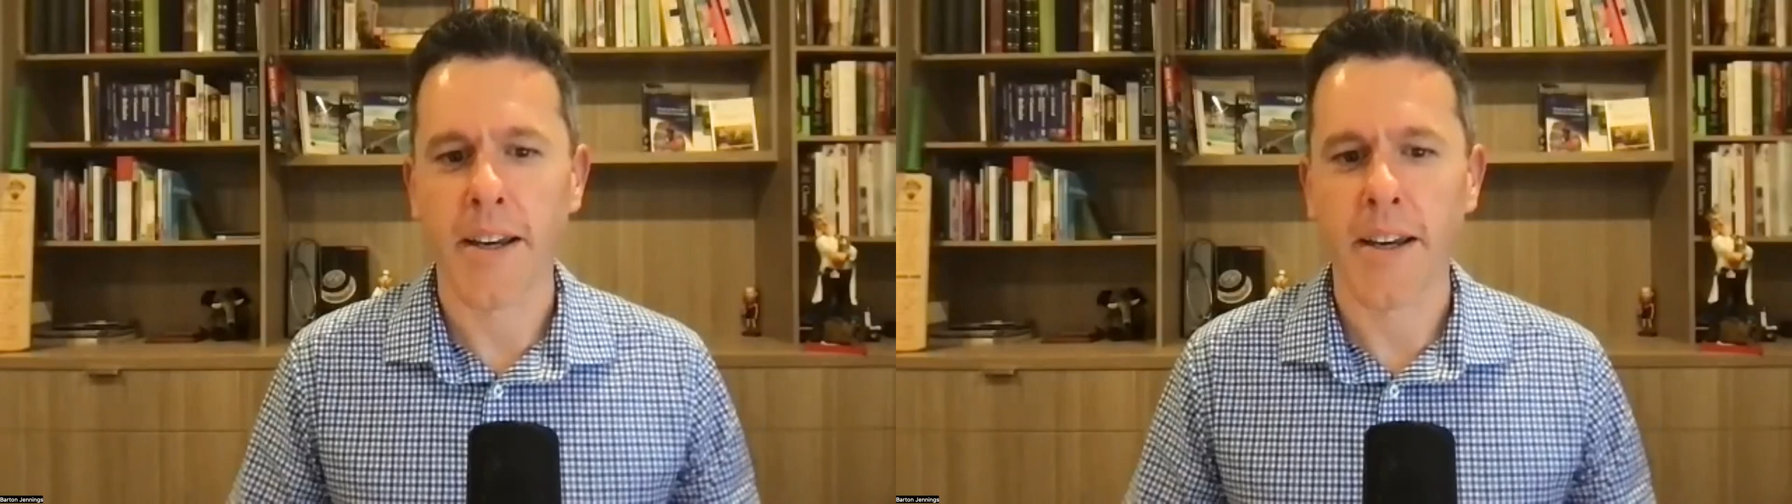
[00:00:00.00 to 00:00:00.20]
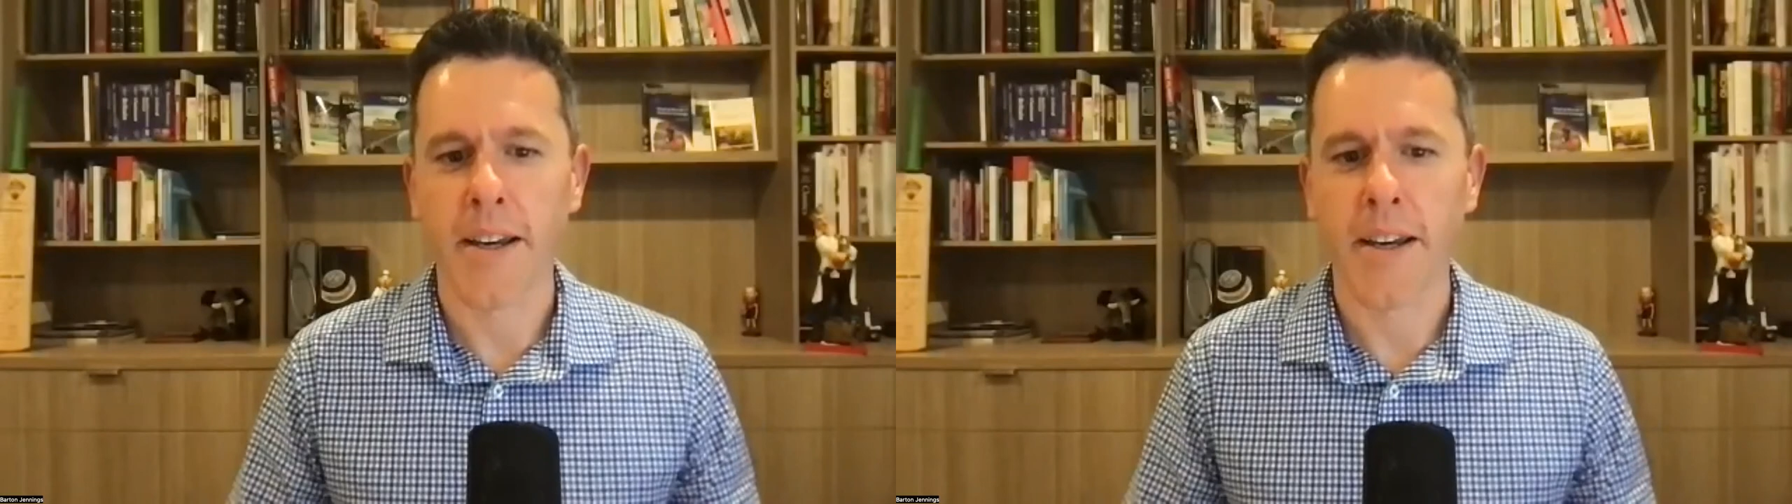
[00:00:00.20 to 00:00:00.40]

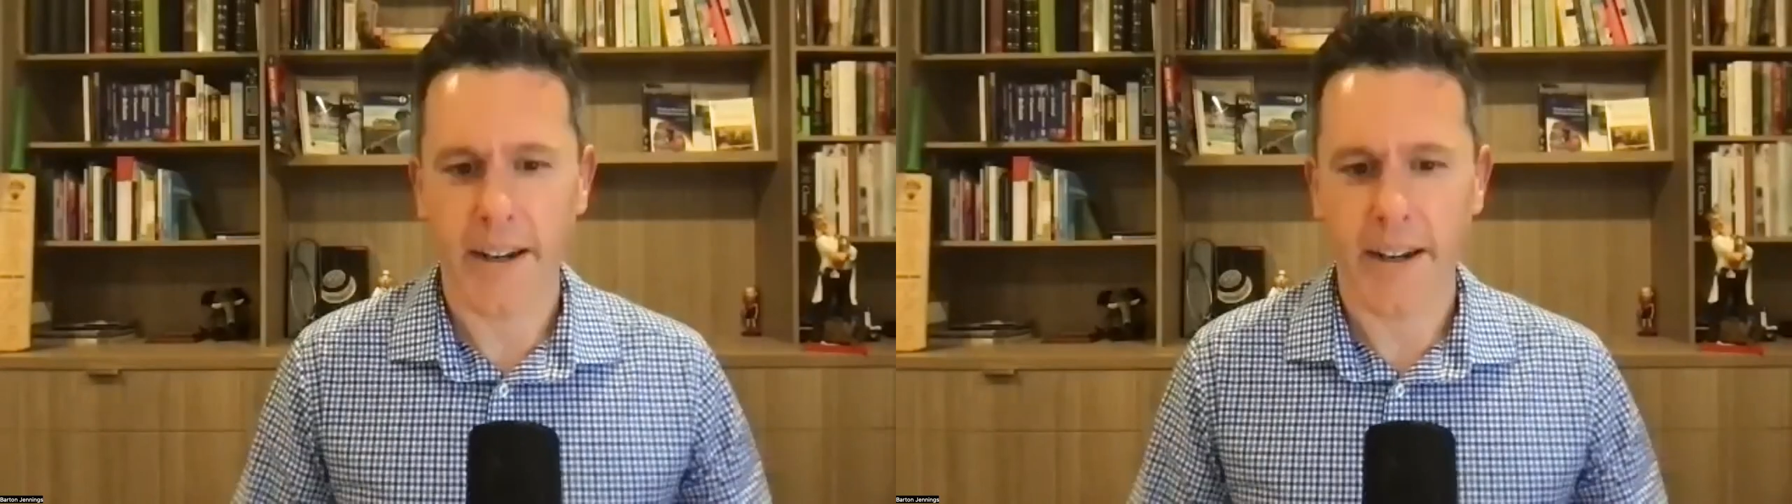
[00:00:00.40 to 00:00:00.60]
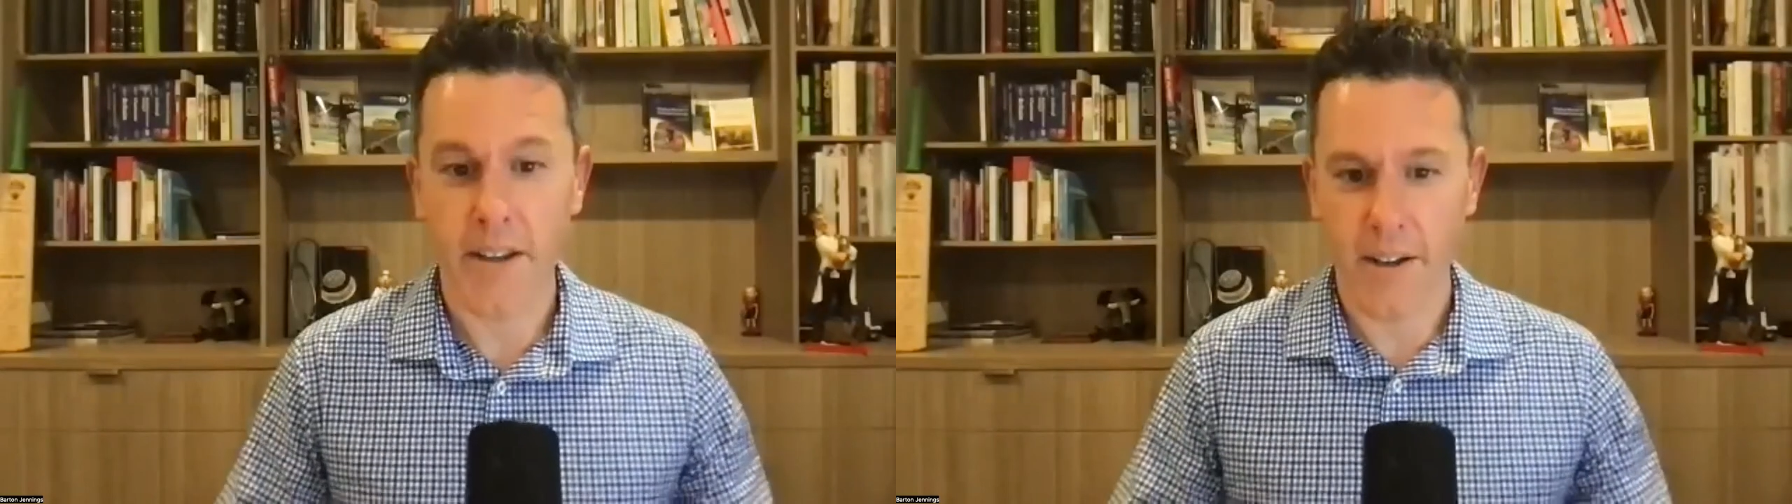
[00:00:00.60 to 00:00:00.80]
that
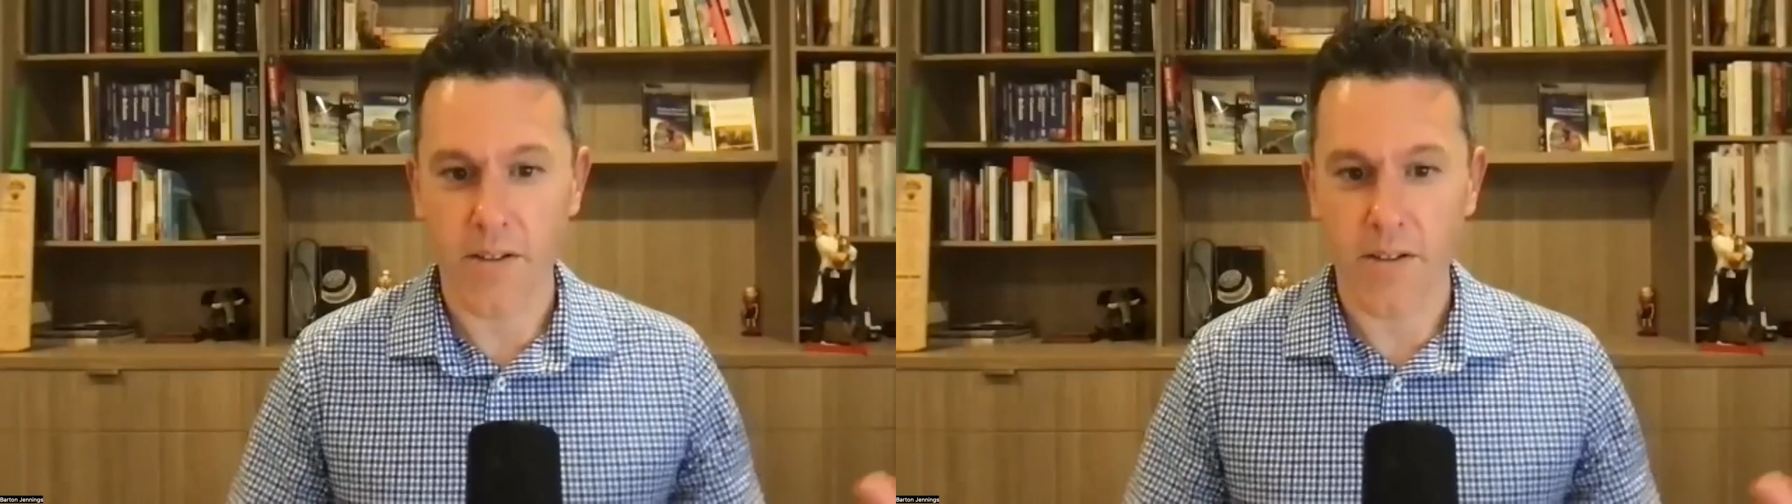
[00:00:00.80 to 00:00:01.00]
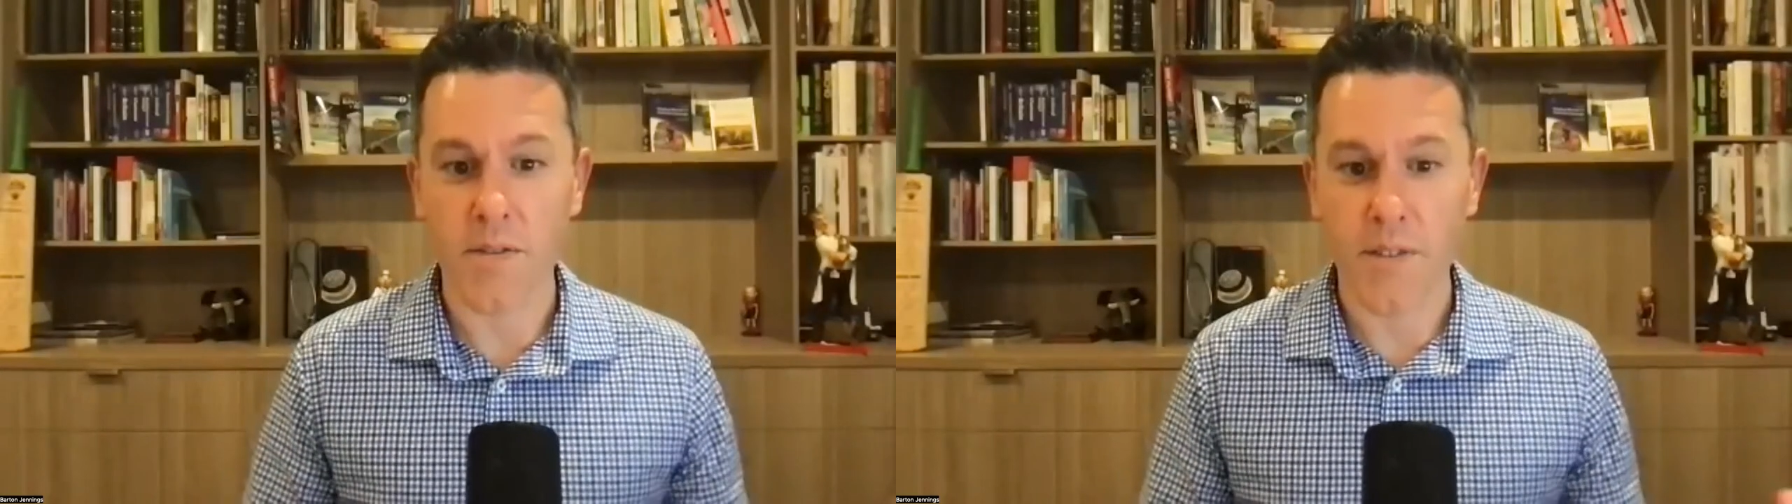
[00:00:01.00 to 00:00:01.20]
they
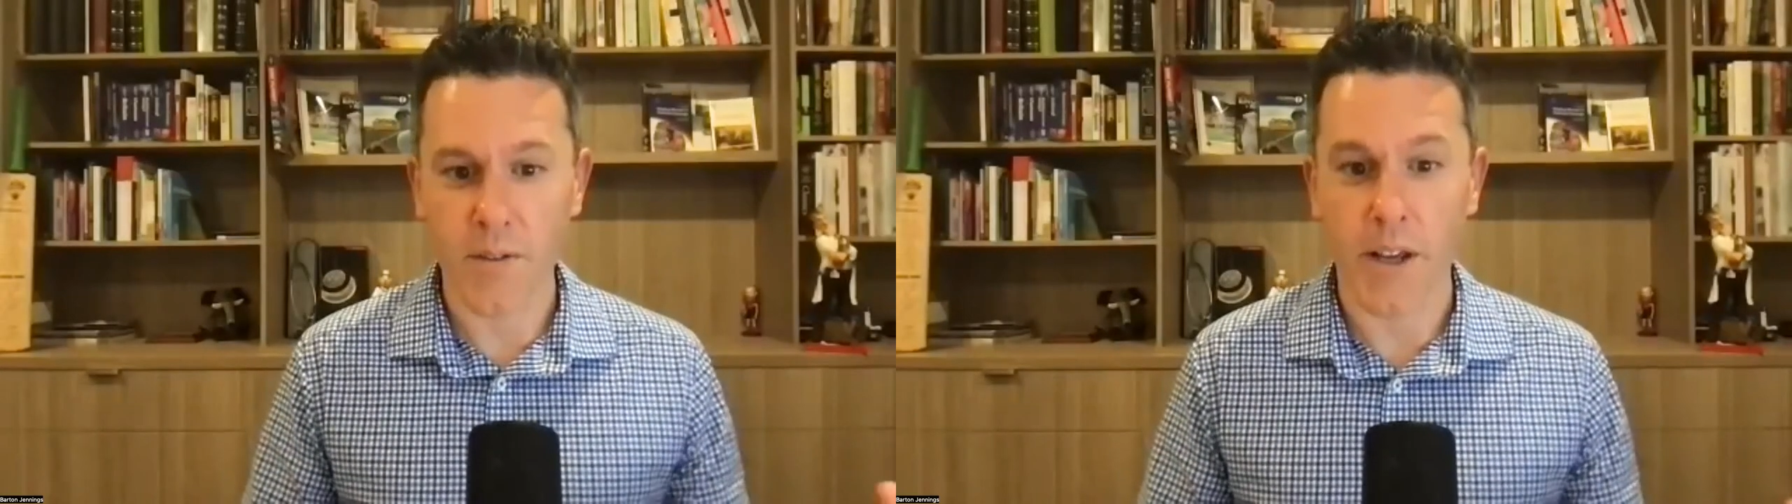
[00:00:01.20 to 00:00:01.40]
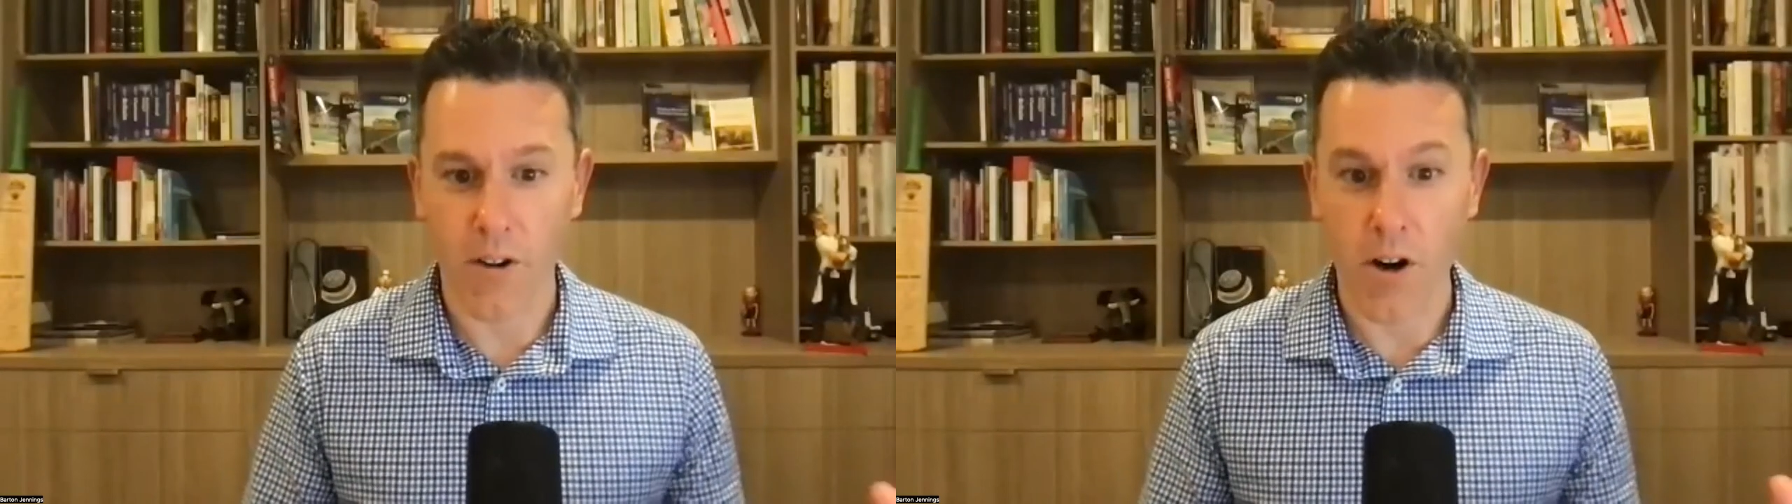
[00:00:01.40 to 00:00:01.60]
just feel
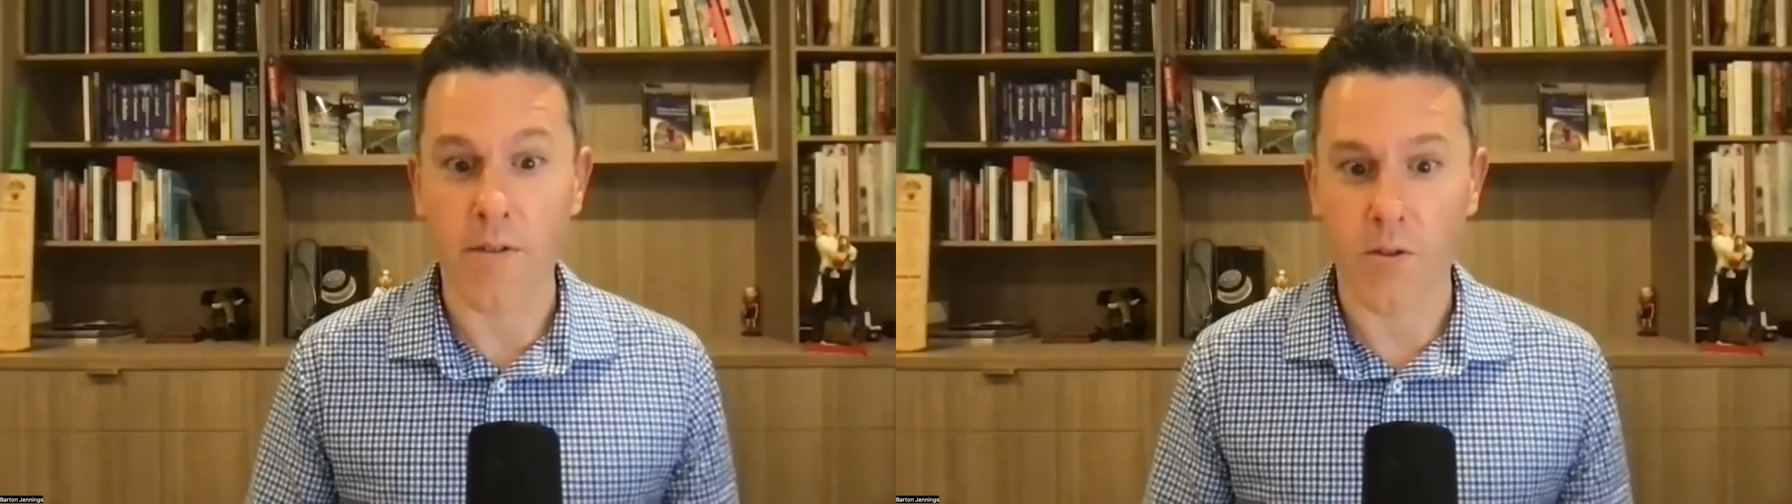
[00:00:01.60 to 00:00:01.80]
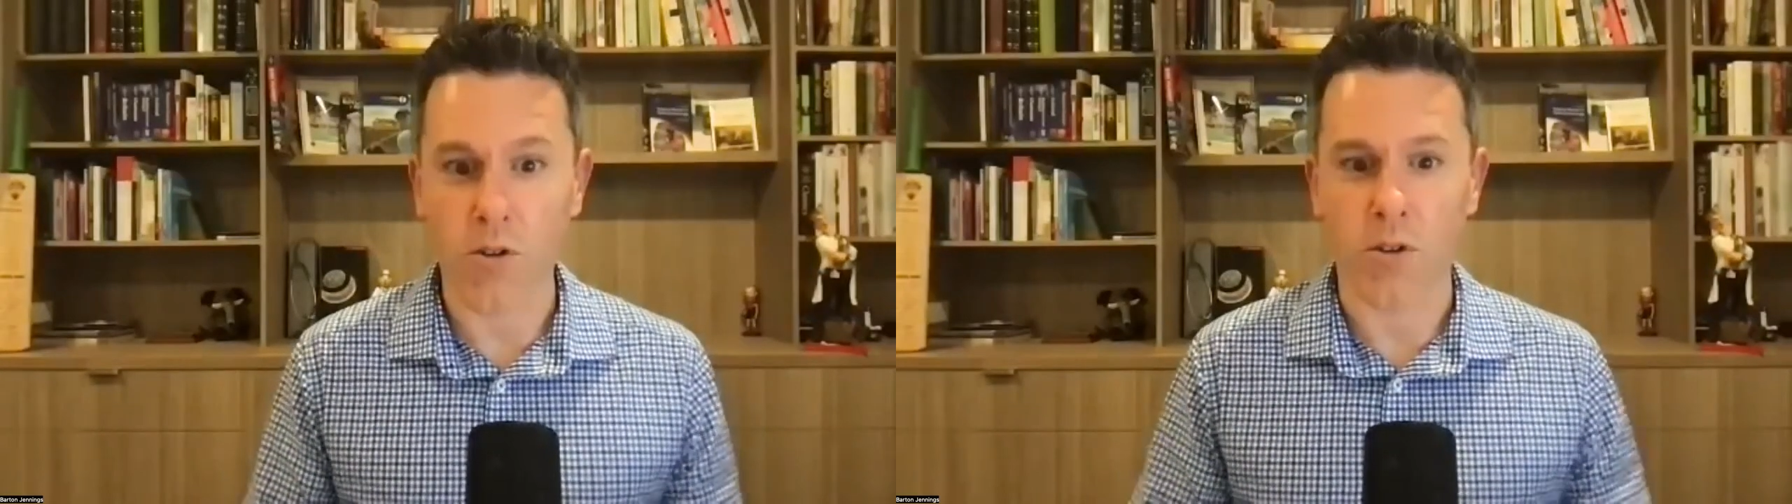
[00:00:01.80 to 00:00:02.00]
better
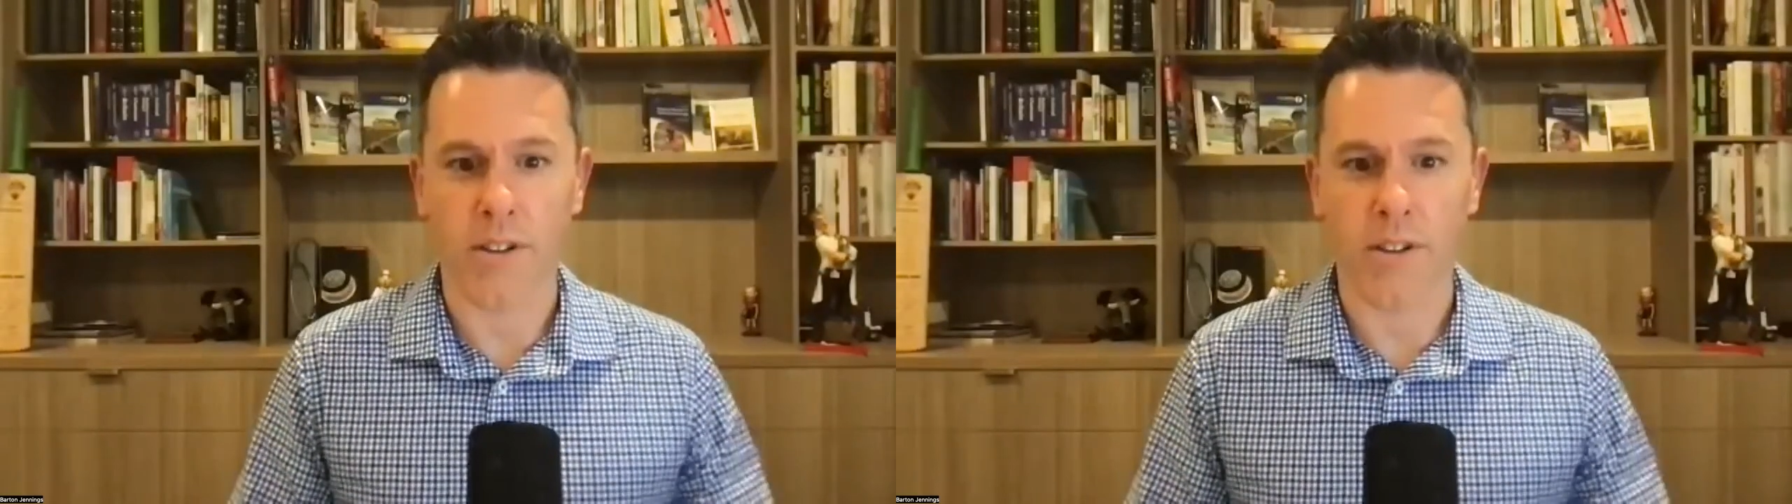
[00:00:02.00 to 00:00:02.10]
overall.